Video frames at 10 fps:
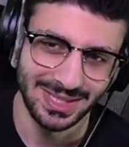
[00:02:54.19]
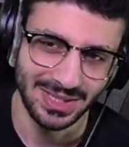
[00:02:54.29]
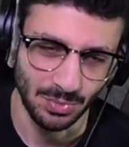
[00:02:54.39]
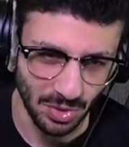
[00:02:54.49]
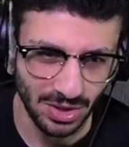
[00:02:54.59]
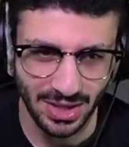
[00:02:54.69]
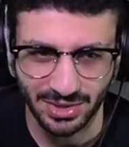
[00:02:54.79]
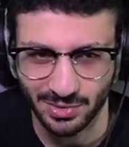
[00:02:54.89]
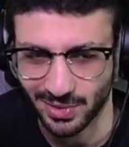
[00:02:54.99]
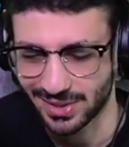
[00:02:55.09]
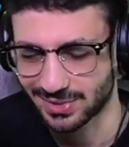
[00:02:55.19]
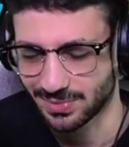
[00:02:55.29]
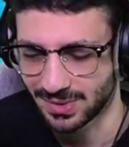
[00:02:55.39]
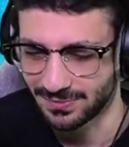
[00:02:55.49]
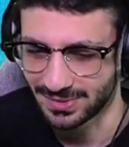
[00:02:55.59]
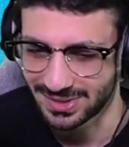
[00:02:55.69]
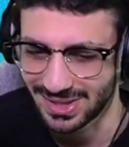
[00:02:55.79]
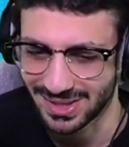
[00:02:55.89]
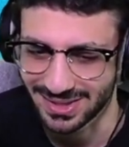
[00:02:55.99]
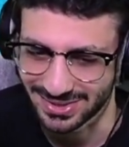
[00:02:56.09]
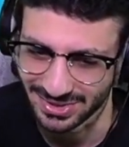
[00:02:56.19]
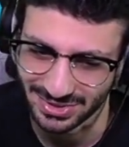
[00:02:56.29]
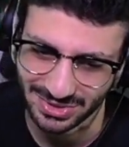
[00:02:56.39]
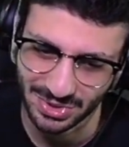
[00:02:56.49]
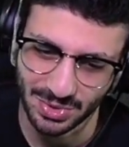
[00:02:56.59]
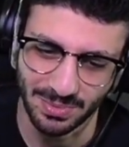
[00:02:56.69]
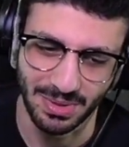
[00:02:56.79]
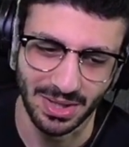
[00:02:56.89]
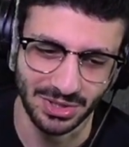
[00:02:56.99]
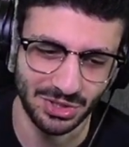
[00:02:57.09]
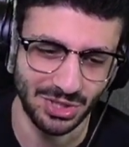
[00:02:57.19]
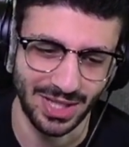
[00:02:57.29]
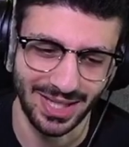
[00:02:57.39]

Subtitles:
the Warlock quest with the fatigue is just too much,